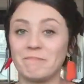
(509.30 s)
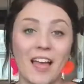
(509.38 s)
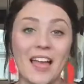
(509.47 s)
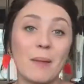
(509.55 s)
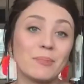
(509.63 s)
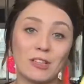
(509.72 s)

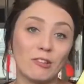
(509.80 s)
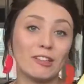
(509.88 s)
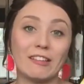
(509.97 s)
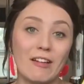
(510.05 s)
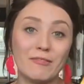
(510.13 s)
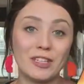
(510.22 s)
I absolutely
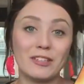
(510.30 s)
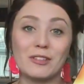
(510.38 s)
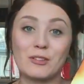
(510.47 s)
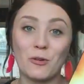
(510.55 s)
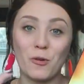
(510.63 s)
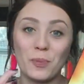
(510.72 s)
loved it.
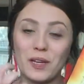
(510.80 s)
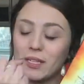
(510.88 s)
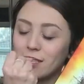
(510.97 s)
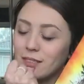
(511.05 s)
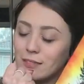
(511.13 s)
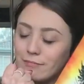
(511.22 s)

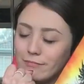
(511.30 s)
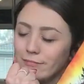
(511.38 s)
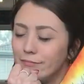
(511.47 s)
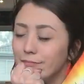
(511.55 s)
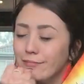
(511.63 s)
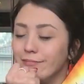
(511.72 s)
Scorpius.
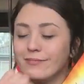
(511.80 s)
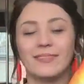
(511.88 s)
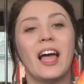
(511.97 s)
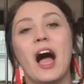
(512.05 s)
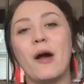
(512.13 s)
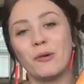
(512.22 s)

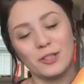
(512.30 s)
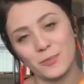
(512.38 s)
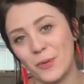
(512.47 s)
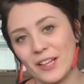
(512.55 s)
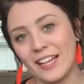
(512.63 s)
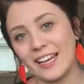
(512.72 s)
I won't
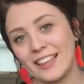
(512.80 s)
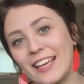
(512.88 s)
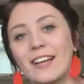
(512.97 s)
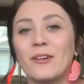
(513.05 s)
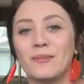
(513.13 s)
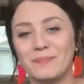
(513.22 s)
spoil
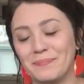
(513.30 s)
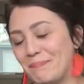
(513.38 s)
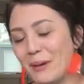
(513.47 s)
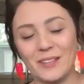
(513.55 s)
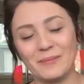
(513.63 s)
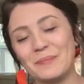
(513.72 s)
anything,
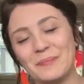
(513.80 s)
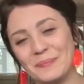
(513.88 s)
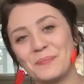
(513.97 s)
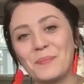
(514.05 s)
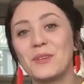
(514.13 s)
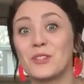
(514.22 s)
but
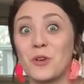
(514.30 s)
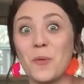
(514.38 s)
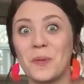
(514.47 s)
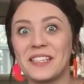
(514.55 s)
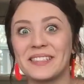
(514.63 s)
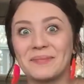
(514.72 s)

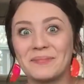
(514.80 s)
Scorpius.